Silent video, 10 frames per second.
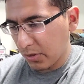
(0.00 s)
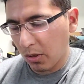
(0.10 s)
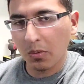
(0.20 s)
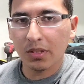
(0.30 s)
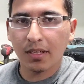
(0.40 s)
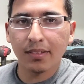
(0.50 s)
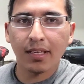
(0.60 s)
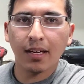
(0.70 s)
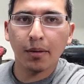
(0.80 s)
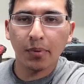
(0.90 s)
always on
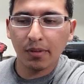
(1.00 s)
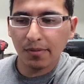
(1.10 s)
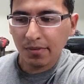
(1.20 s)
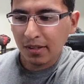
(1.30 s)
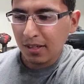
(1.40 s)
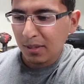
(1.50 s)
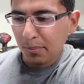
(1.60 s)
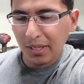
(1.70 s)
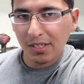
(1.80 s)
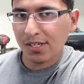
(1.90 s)
top of
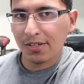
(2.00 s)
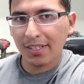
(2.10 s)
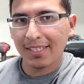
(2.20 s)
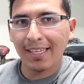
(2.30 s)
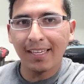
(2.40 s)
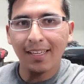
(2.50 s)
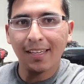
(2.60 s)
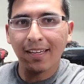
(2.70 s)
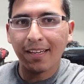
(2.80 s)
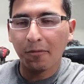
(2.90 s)
making sure the
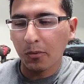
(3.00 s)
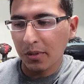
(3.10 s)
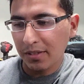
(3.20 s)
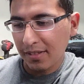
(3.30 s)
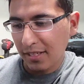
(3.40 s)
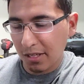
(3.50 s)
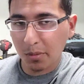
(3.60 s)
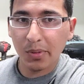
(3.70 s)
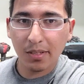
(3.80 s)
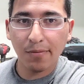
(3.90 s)
tank was
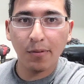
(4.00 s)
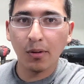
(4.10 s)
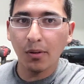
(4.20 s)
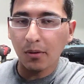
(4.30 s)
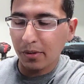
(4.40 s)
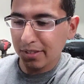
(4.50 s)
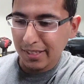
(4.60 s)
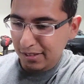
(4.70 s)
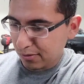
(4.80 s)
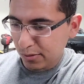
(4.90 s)
100% full or
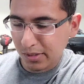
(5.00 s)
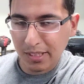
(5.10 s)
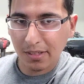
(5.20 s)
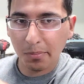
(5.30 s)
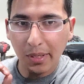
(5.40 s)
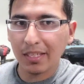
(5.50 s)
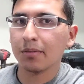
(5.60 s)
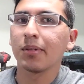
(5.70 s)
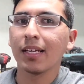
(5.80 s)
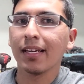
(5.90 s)
as full as I could
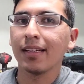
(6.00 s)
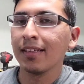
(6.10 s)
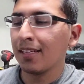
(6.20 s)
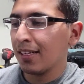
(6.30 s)
possibly get it